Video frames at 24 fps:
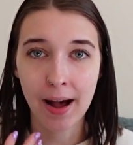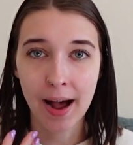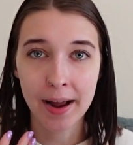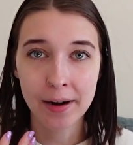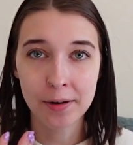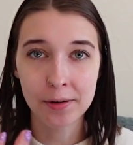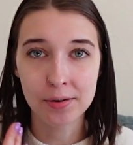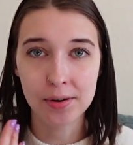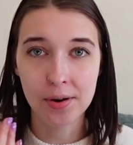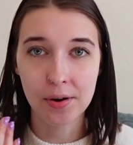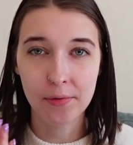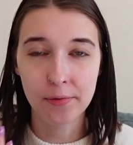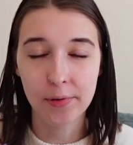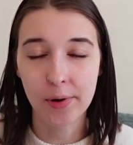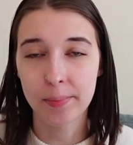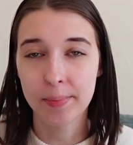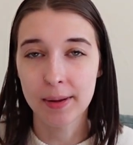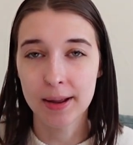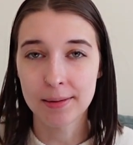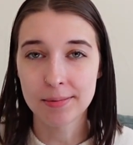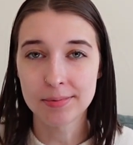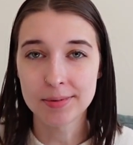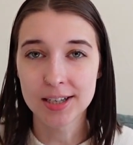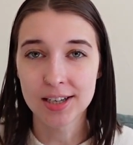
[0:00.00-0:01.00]
I don't know if I'll be
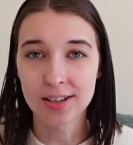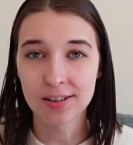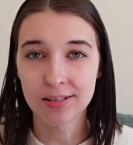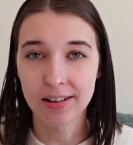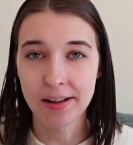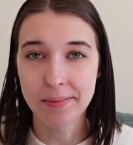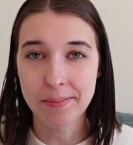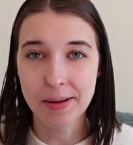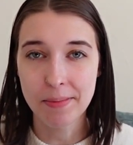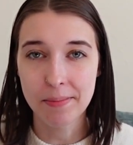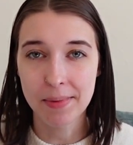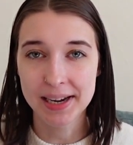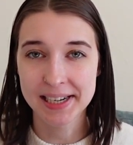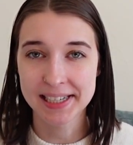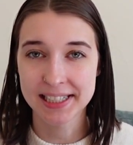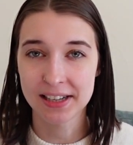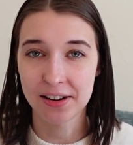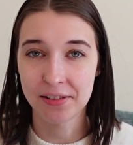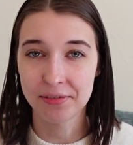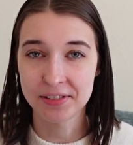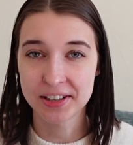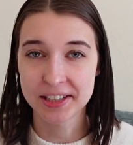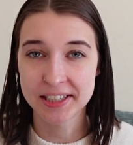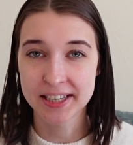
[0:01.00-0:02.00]
able to limit
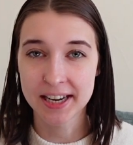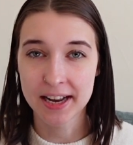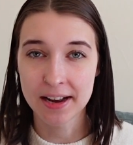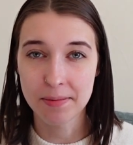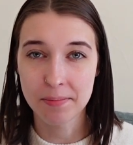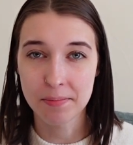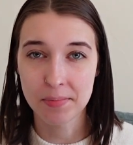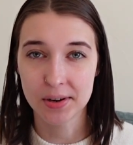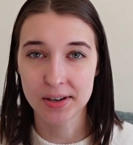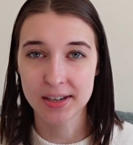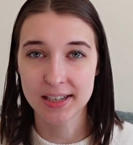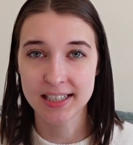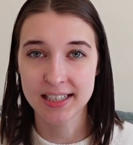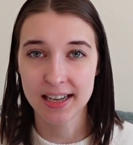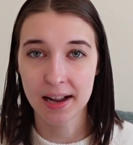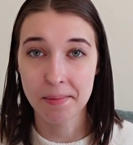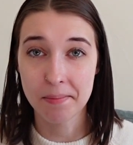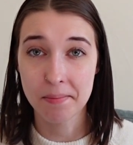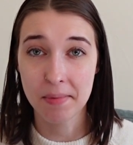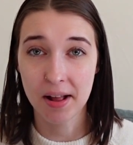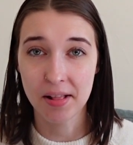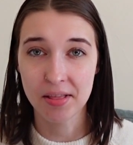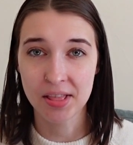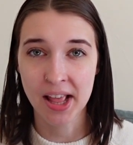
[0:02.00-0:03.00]
myself to 10 books a
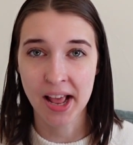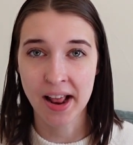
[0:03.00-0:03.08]
month,